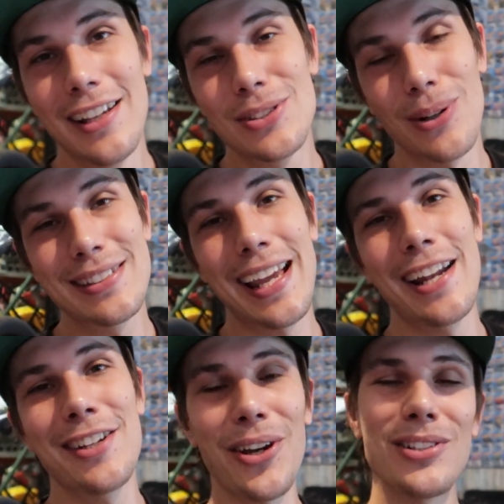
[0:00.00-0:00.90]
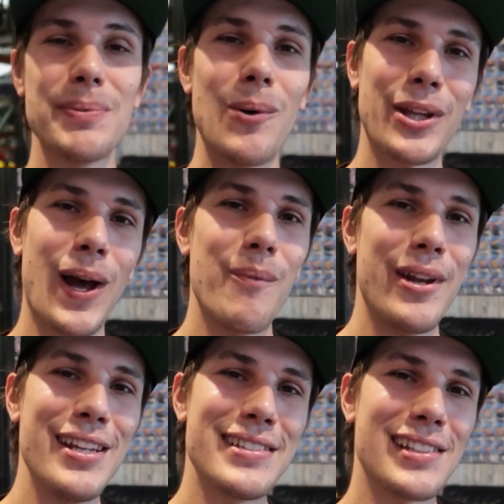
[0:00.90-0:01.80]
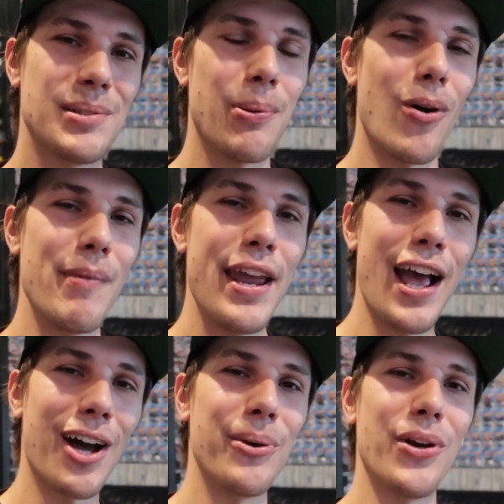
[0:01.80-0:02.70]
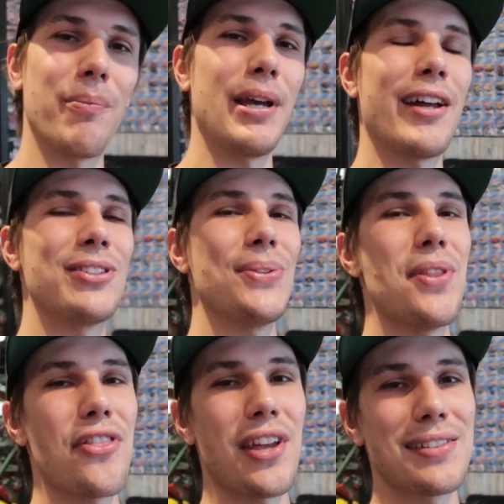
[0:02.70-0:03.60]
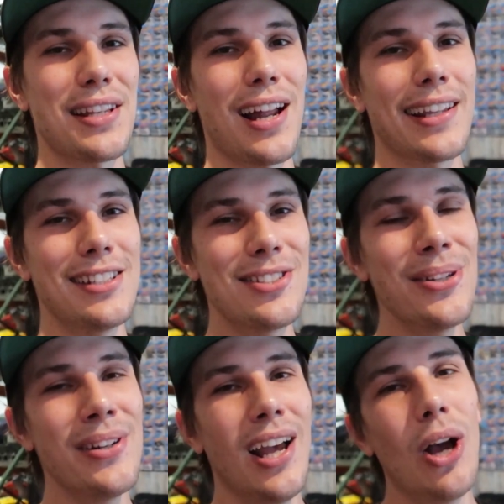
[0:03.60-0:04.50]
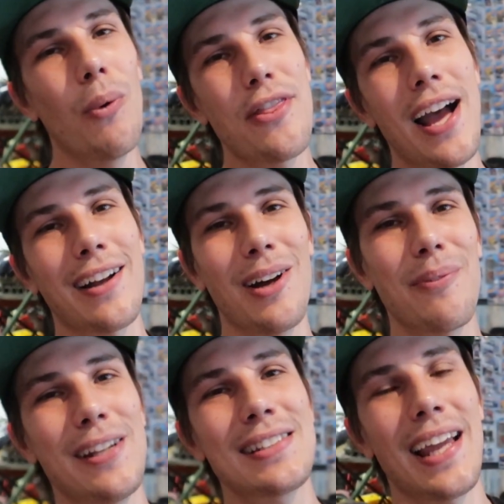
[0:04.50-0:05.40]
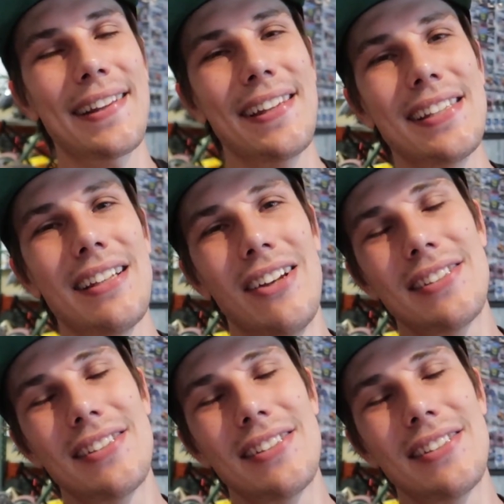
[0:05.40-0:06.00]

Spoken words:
So once again, go support the companies that support me. I would not be able to do the things that I can do without companies like this.